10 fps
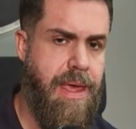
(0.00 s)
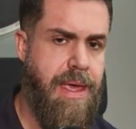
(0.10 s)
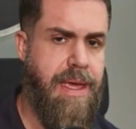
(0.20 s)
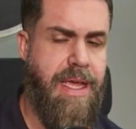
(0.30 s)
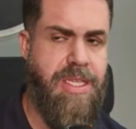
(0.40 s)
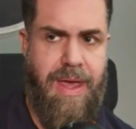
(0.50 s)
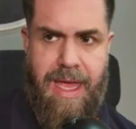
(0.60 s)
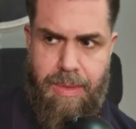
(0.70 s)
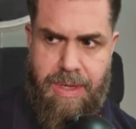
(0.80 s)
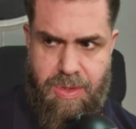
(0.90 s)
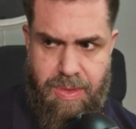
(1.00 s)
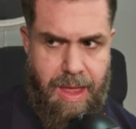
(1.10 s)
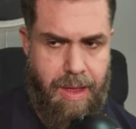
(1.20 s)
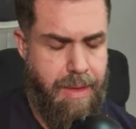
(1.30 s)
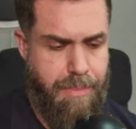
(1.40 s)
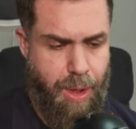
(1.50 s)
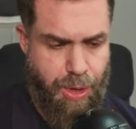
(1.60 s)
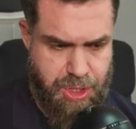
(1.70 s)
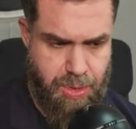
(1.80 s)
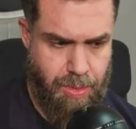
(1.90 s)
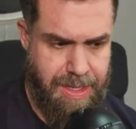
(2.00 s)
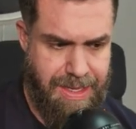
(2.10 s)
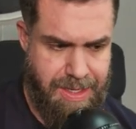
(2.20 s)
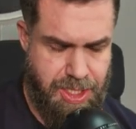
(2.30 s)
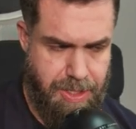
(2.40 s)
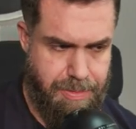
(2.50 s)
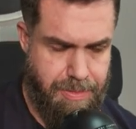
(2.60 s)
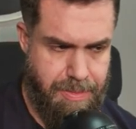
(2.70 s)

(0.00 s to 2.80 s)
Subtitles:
Okay, so how do we do that? Emotional leadership.